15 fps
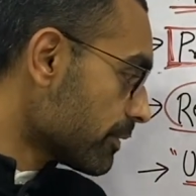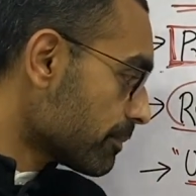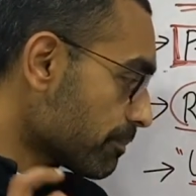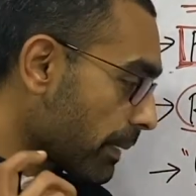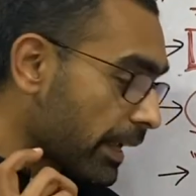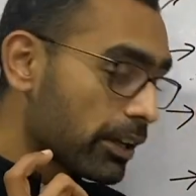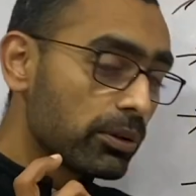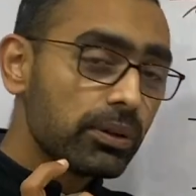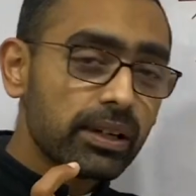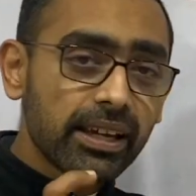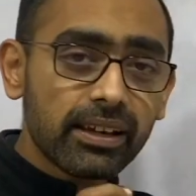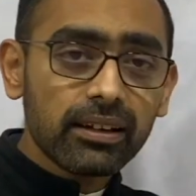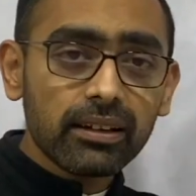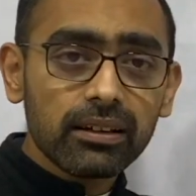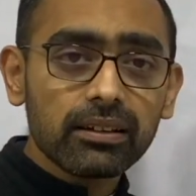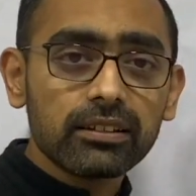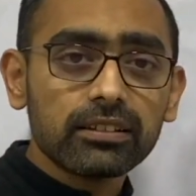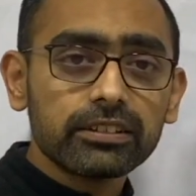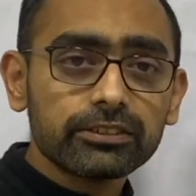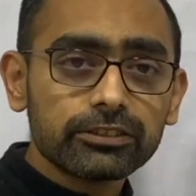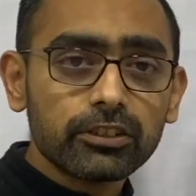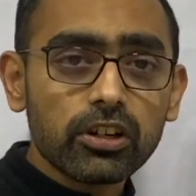peculiar,
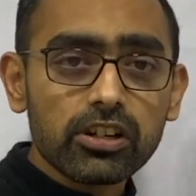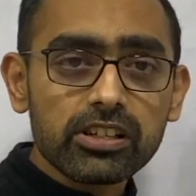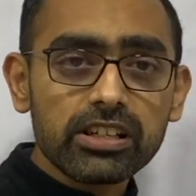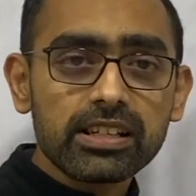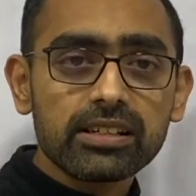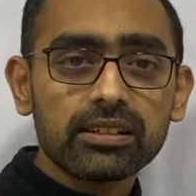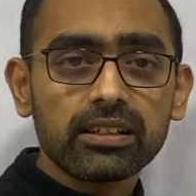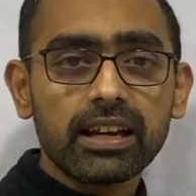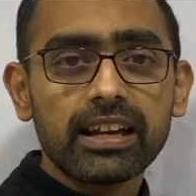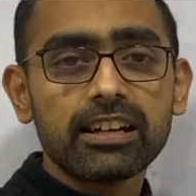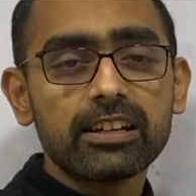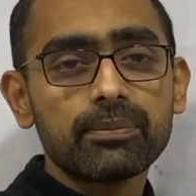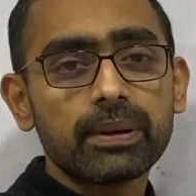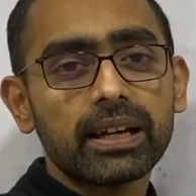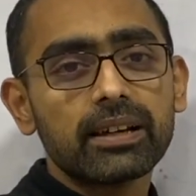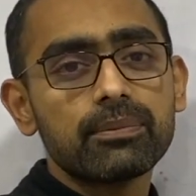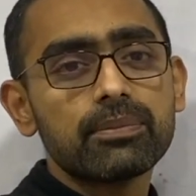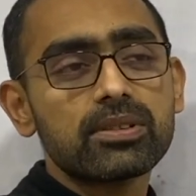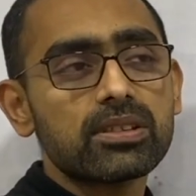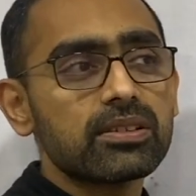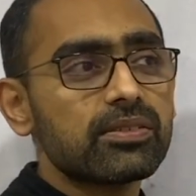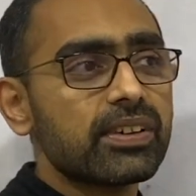of course, and it
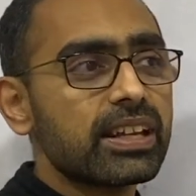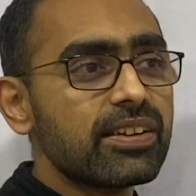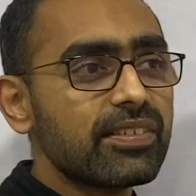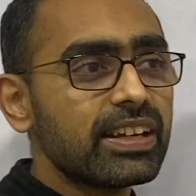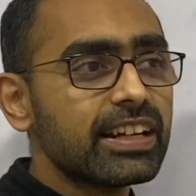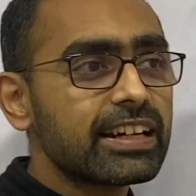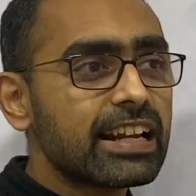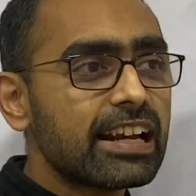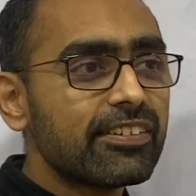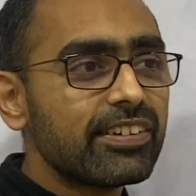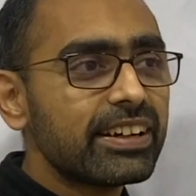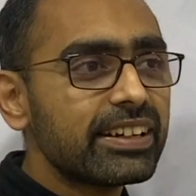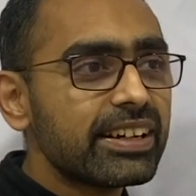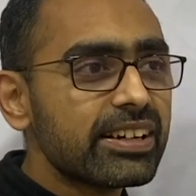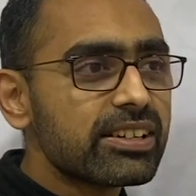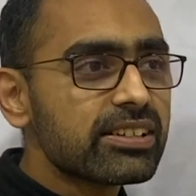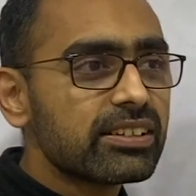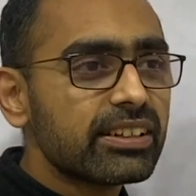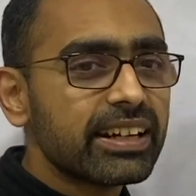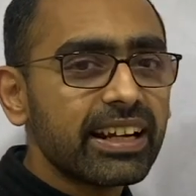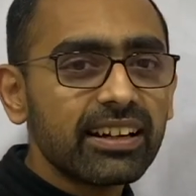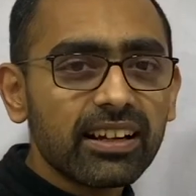becomes very, very relevant in
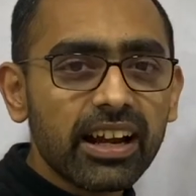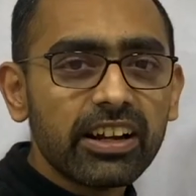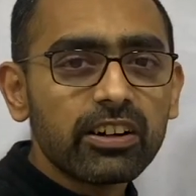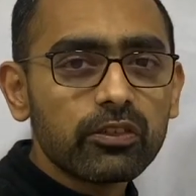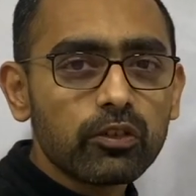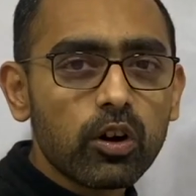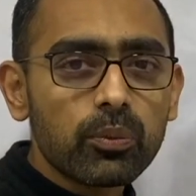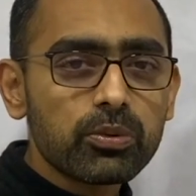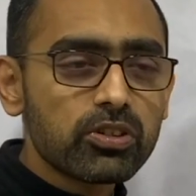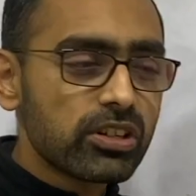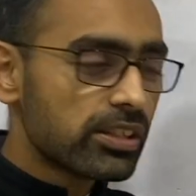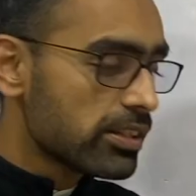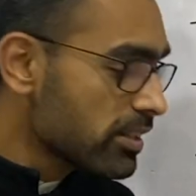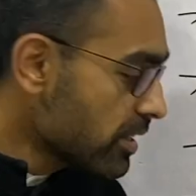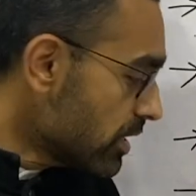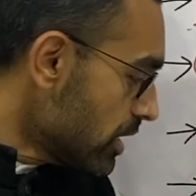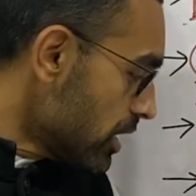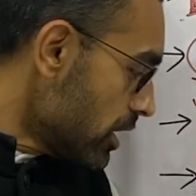certain kind of optionals.